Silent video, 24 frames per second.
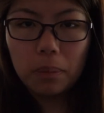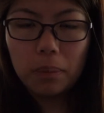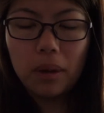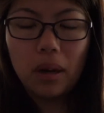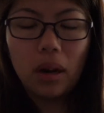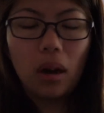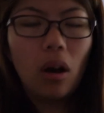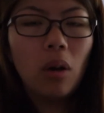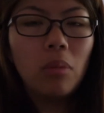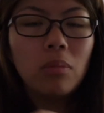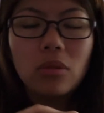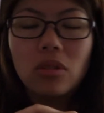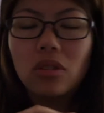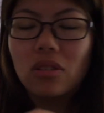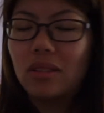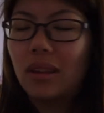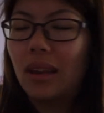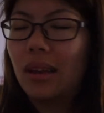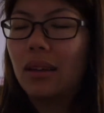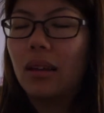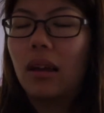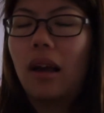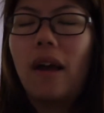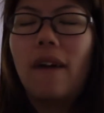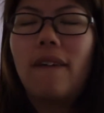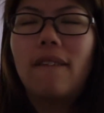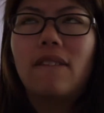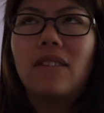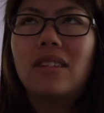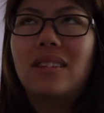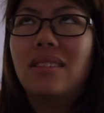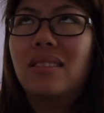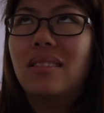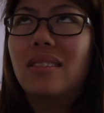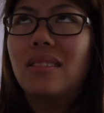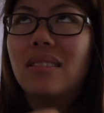but almost like
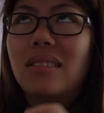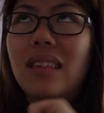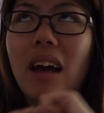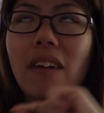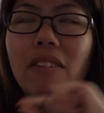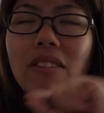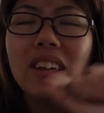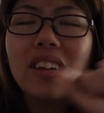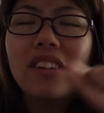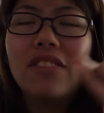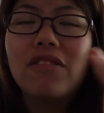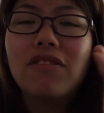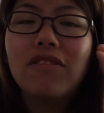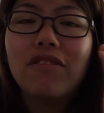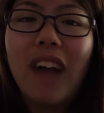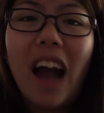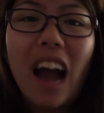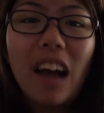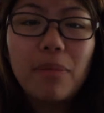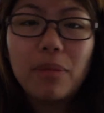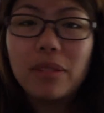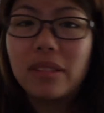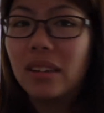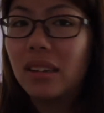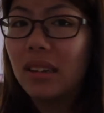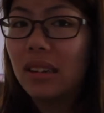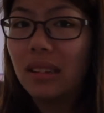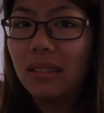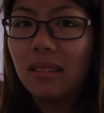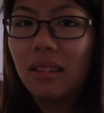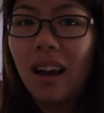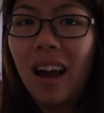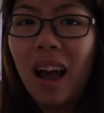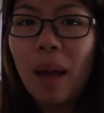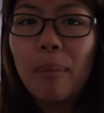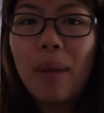75% of the
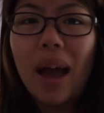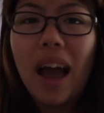time,